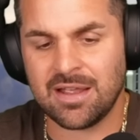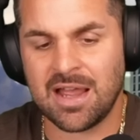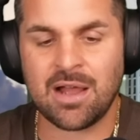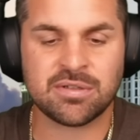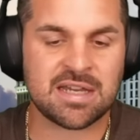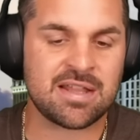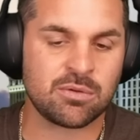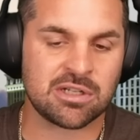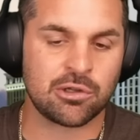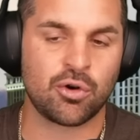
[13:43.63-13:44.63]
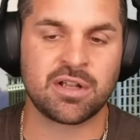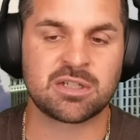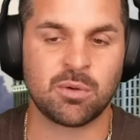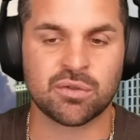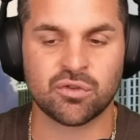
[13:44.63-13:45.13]
I would say that was a learning
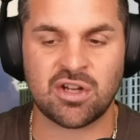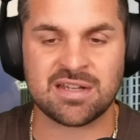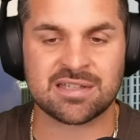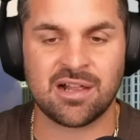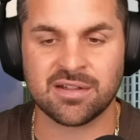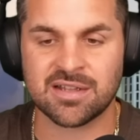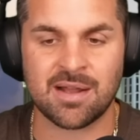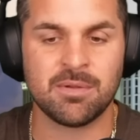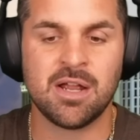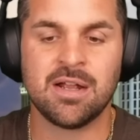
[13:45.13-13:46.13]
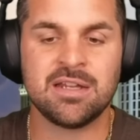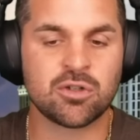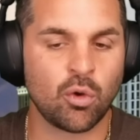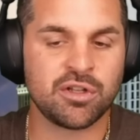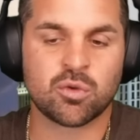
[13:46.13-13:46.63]
experience for James Llontop.
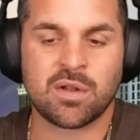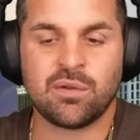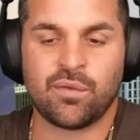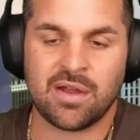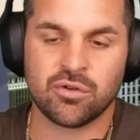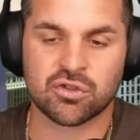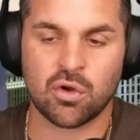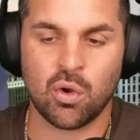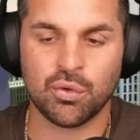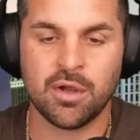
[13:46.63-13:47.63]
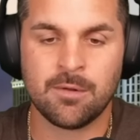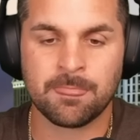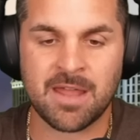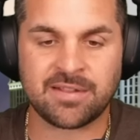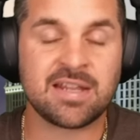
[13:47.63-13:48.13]
He's only 25 years old.
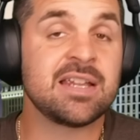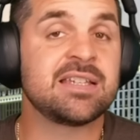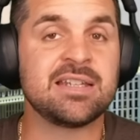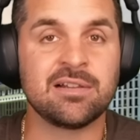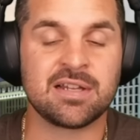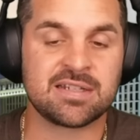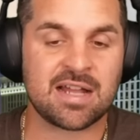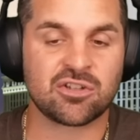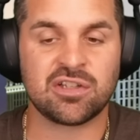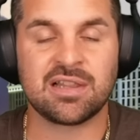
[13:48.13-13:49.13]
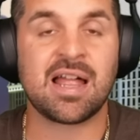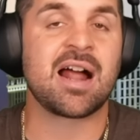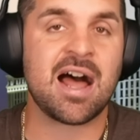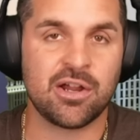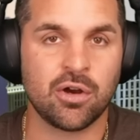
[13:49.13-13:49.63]
I think his ceiling is actually a
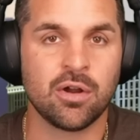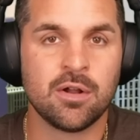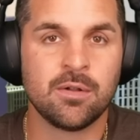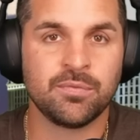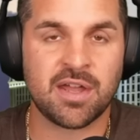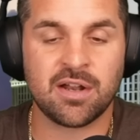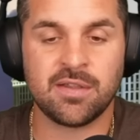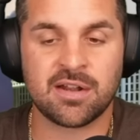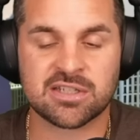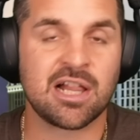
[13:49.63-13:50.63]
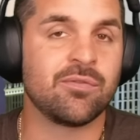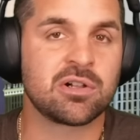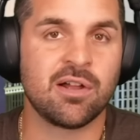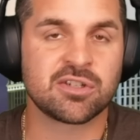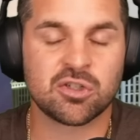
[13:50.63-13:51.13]
lot higher than a Slava
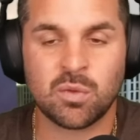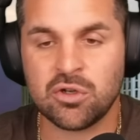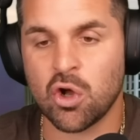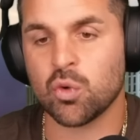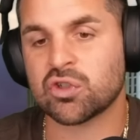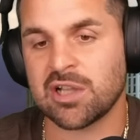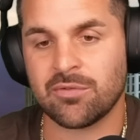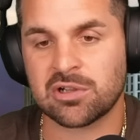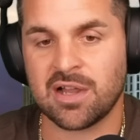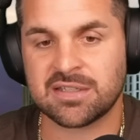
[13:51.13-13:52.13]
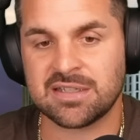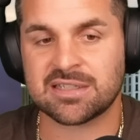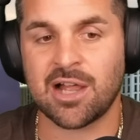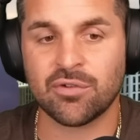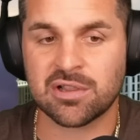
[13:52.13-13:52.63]
Kloss, because we know who Slava Kloss is.
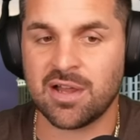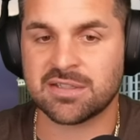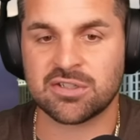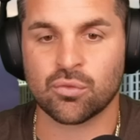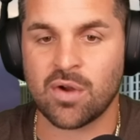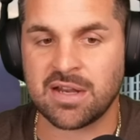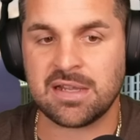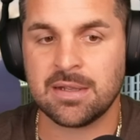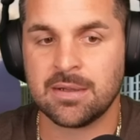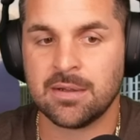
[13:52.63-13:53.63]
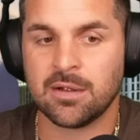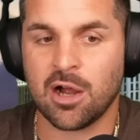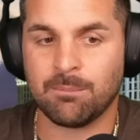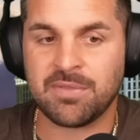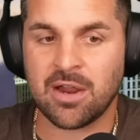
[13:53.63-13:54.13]
Slava Kloss is already
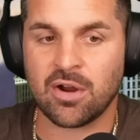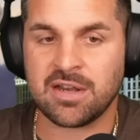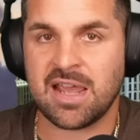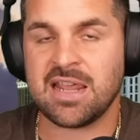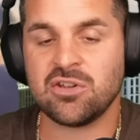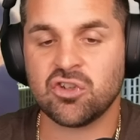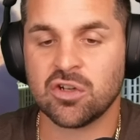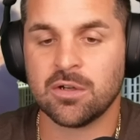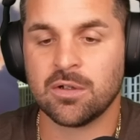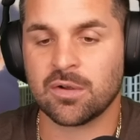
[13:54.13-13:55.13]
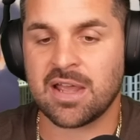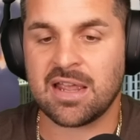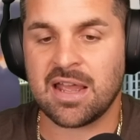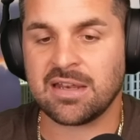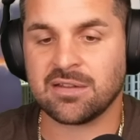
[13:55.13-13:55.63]
up there in age,
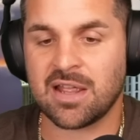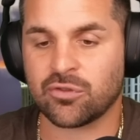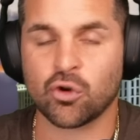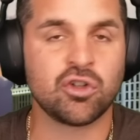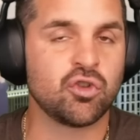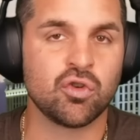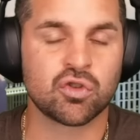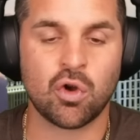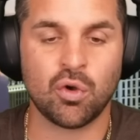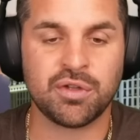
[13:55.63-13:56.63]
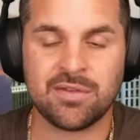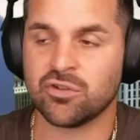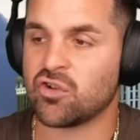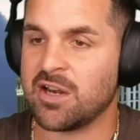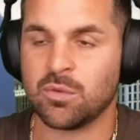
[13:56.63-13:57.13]
okay? And at 32 years old,
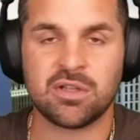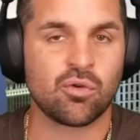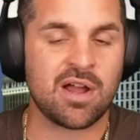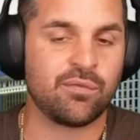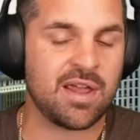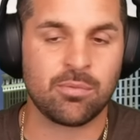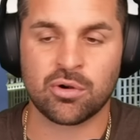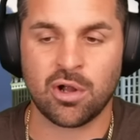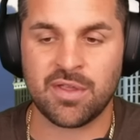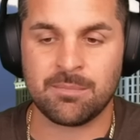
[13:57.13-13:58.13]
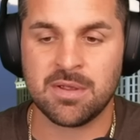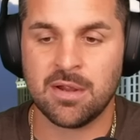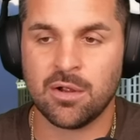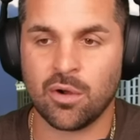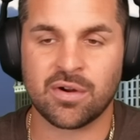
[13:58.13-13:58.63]
even training with Uriah Faber and all them
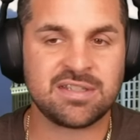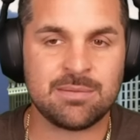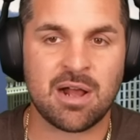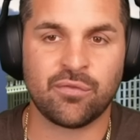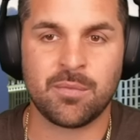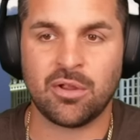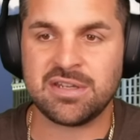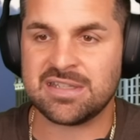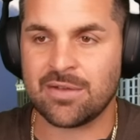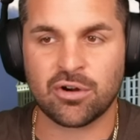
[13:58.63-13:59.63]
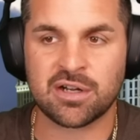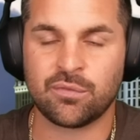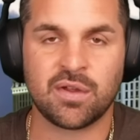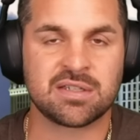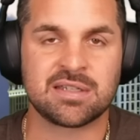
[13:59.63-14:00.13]
over at Team Alpha Male, he's never going to
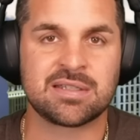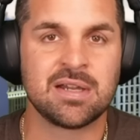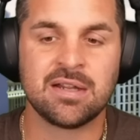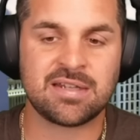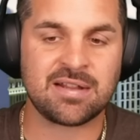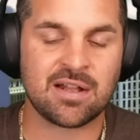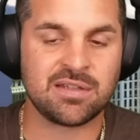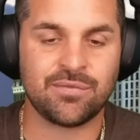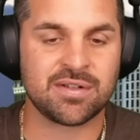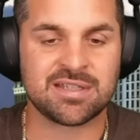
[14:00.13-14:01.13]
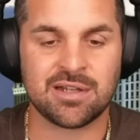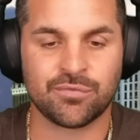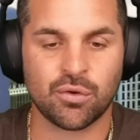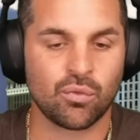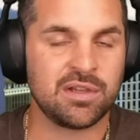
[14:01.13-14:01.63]
fix his takedown defense
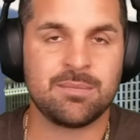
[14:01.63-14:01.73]
enough to really